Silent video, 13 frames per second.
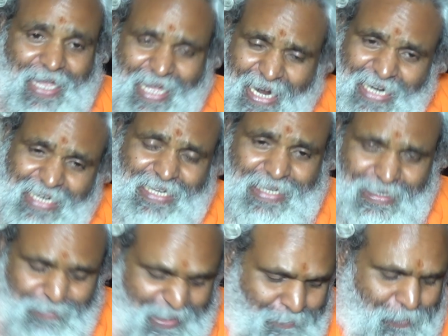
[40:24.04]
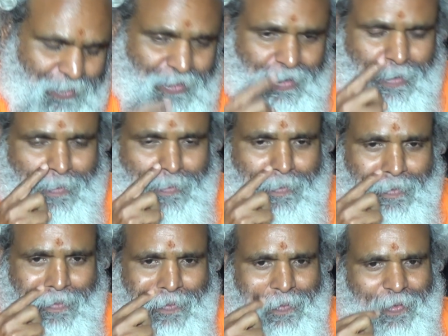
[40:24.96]
And remember,
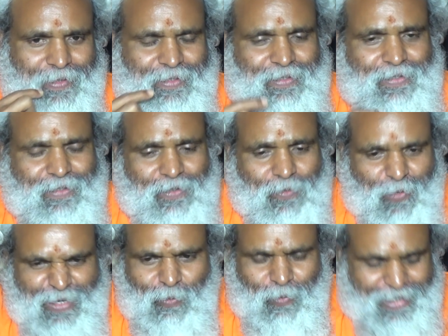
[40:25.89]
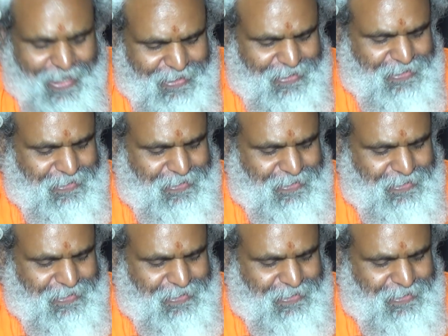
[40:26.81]
when you look at this